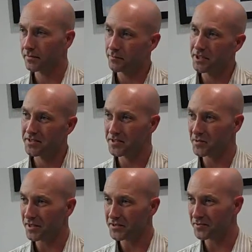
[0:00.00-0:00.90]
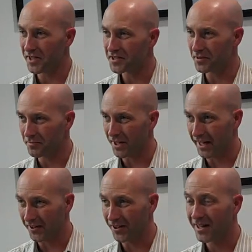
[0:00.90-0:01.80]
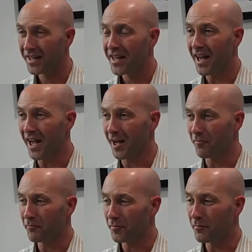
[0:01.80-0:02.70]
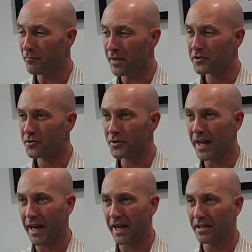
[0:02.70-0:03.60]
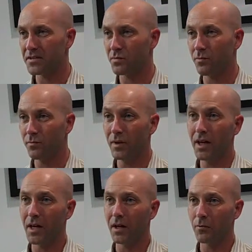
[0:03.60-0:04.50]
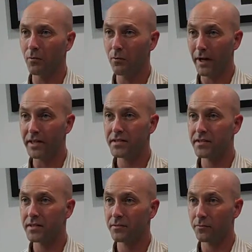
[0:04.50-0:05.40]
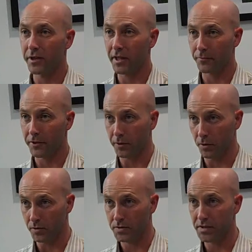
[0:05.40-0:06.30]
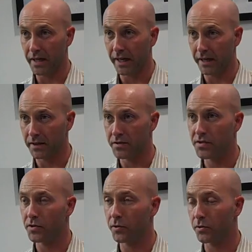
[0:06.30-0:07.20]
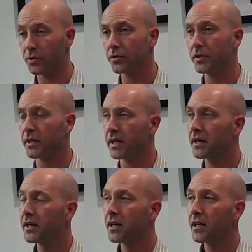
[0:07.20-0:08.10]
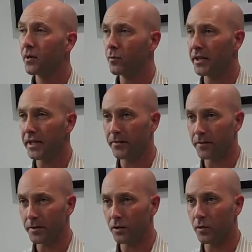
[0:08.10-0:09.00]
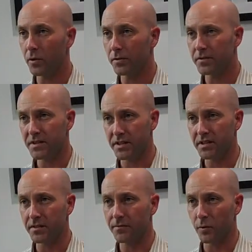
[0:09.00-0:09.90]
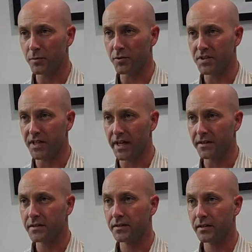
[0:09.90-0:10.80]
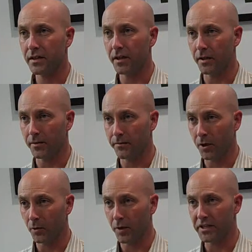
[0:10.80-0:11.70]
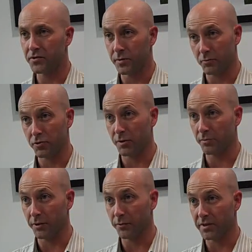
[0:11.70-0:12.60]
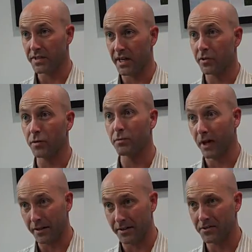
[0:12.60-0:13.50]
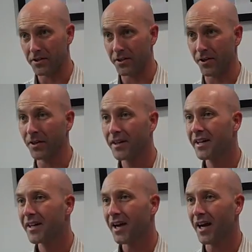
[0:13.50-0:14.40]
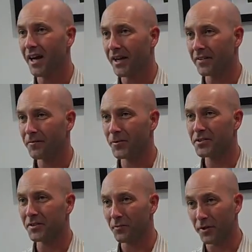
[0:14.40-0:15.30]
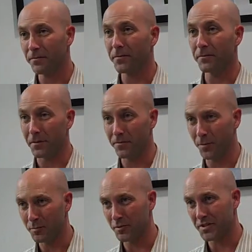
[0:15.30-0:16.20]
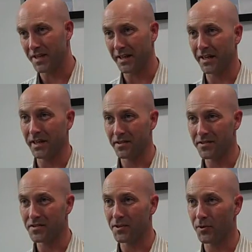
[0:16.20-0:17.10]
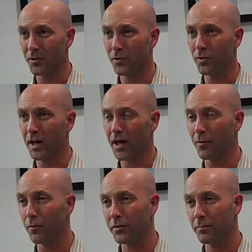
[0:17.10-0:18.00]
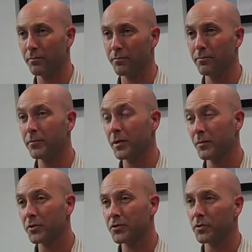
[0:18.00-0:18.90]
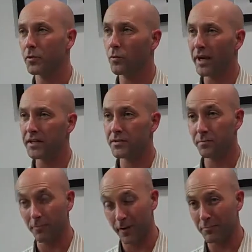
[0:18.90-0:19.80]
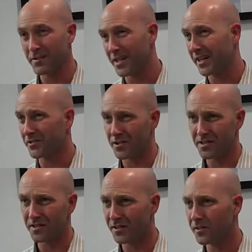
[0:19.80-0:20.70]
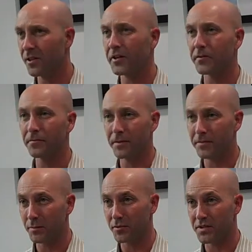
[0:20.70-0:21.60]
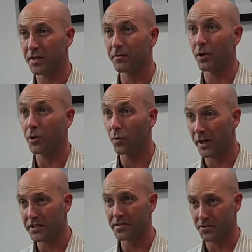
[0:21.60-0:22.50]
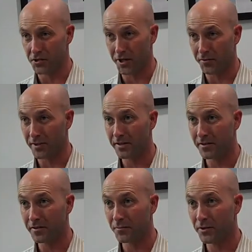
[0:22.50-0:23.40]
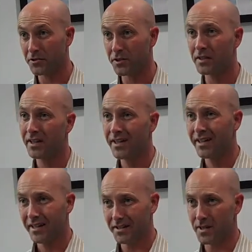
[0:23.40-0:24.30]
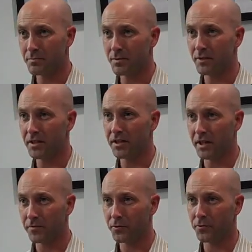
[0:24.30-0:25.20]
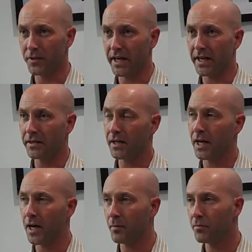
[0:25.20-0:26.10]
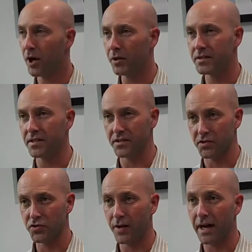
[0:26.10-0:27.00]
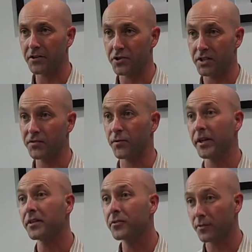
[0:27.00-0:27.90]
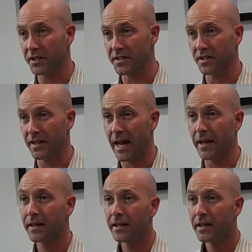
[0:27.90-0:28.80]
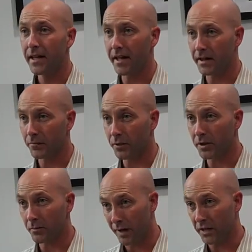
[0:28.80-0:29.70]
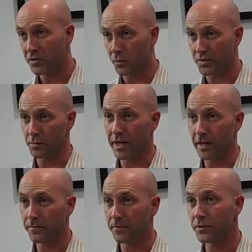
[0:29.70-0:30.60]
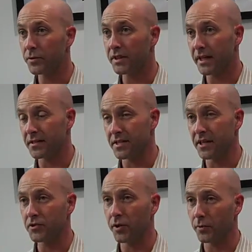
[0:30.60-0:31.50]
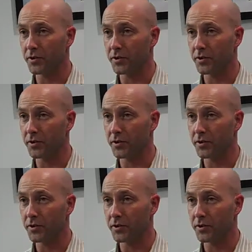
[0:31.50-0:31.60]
business waste reduction planner, Metro has waste recovery goals. And so currently we have a goal of 64% of our waste stream should be recycled by this year. Unfortunately, we're at 54%. And so with commercial waste representing just a little under 50% of all the waste that's generated in the region, it's up to me to kind of create policies and strategies for increasing that. And one of the main tools that we have for doing that is actually our